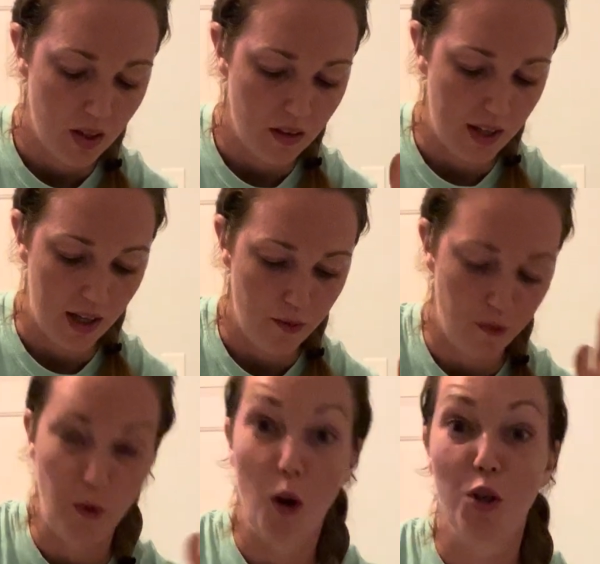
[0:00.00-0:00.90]
that
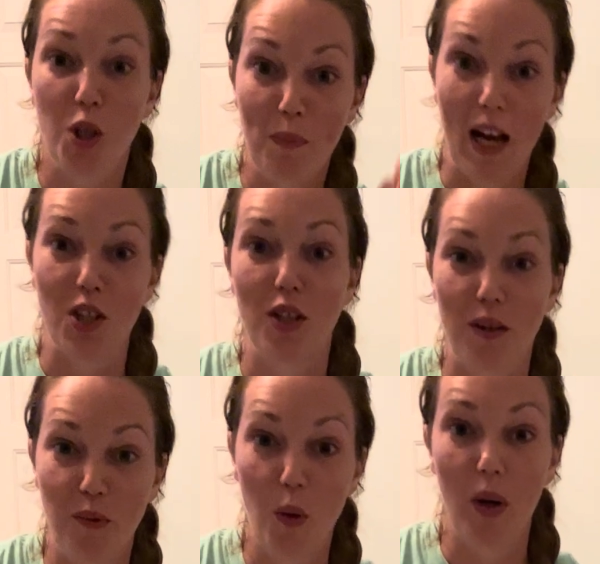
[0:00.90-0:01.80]
ferocious,
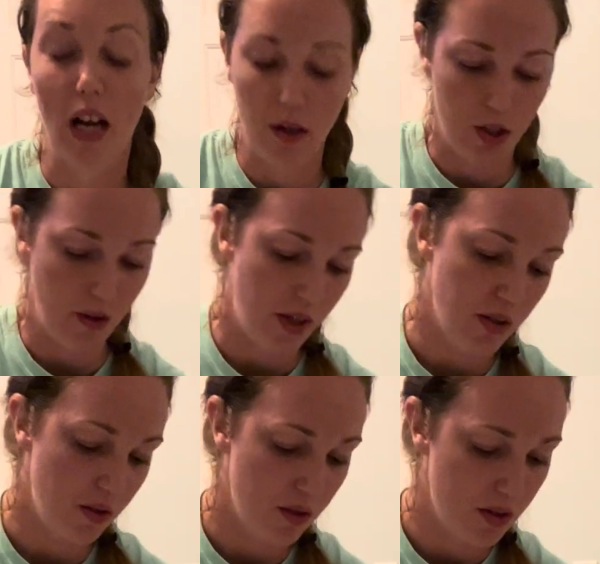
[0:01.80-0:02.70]
passionate forward energy, right?
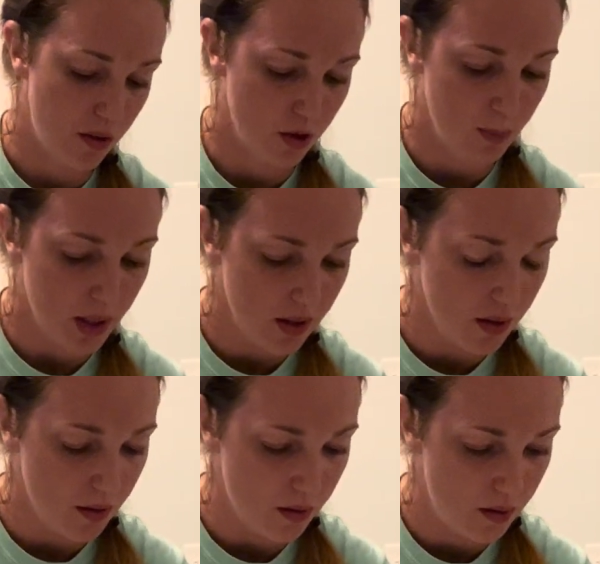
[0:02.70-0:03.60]
So there's been a
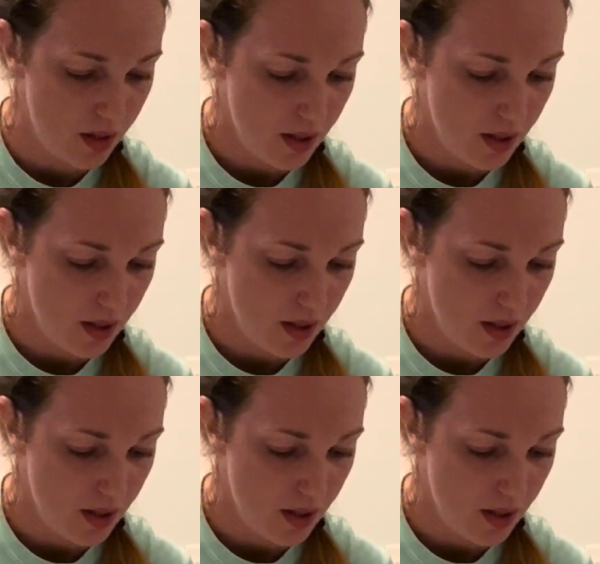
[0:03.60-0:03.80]
little,